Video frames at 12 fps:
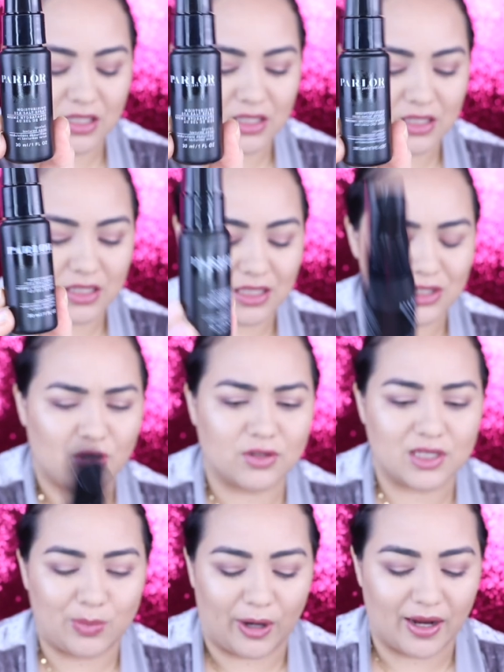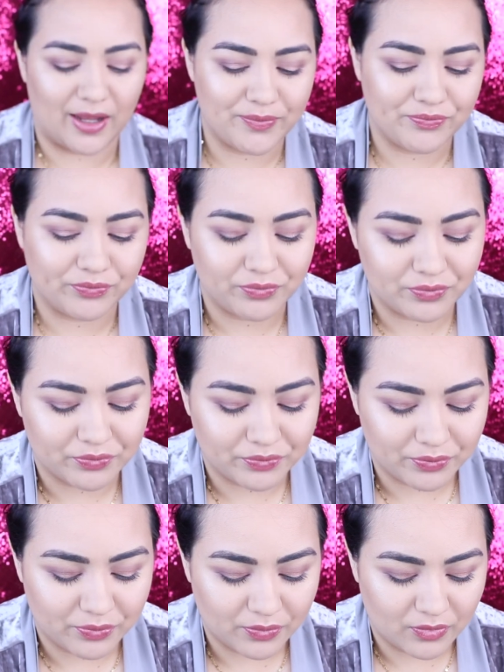sea salt spray.
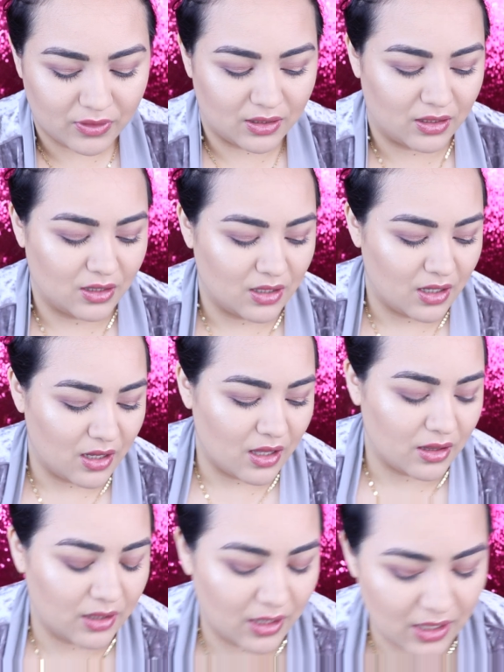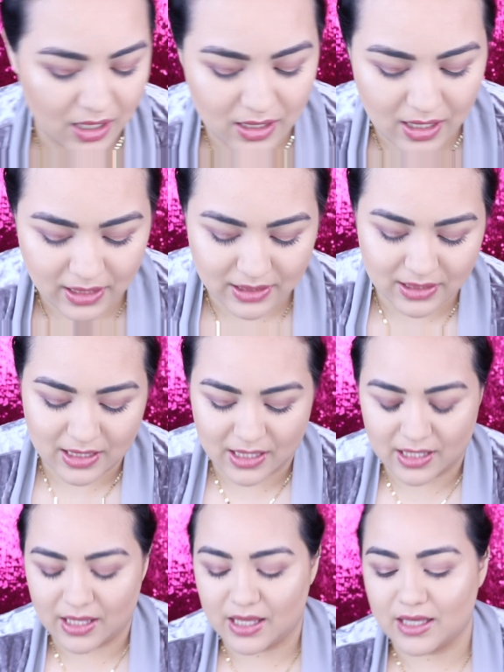The next
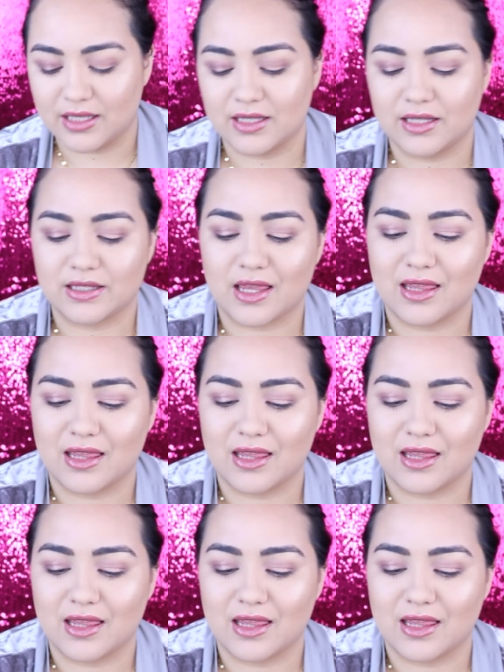thing is